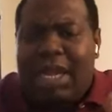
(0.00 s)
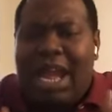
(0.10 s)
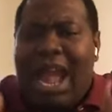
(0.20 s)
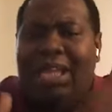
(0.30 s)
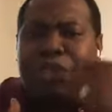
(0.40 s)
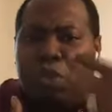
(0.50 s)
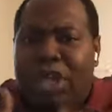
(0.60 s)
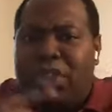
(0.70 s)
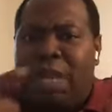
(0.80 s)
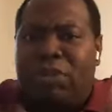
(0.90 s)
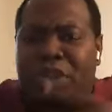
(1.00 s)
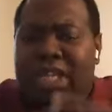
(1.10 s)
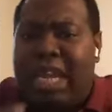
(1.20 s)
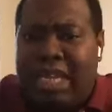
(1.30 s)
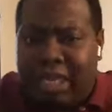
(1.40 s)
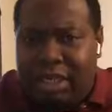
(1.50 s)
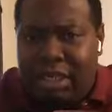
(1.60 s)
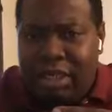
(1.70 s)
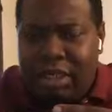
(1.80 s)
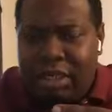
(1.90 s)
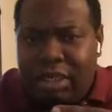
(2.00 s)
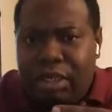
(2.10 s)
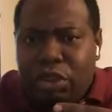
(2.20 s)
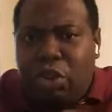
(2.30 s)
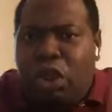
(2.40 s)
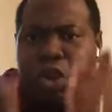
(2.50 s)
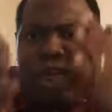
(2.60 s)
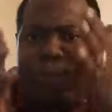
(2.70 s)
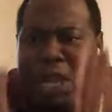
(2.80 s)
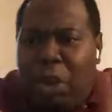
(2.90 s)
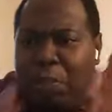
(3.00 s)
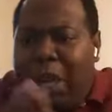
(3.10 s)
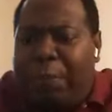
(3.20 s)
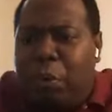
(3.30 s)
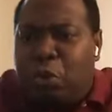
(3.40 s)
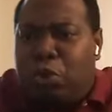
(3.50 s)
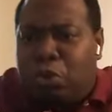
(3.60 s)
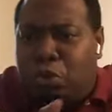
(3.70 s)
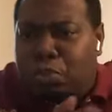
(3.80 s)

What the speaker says: as ways to help society. So you don't depend on people to